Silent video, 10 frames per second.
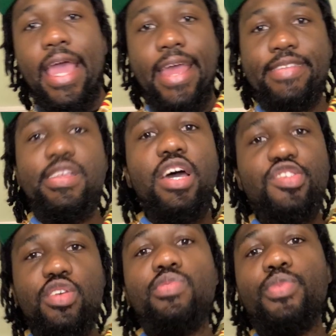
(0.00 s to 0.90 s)
It's not
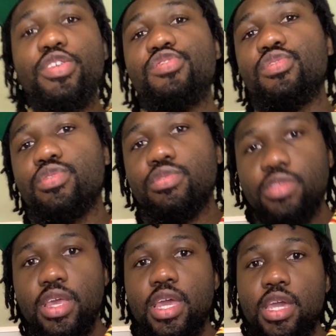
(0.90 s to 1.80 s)
just what you're
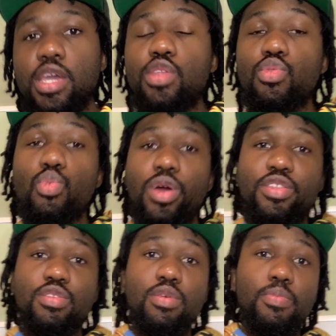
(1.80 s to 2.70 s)
seeing, it's
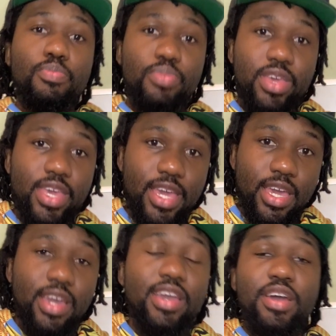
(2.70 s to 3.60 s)
what's
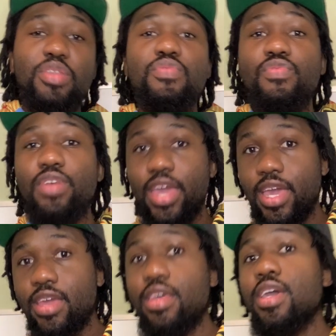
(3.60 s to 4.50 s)
being
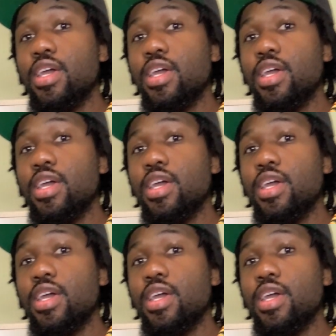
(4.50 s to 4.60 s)
conveyed.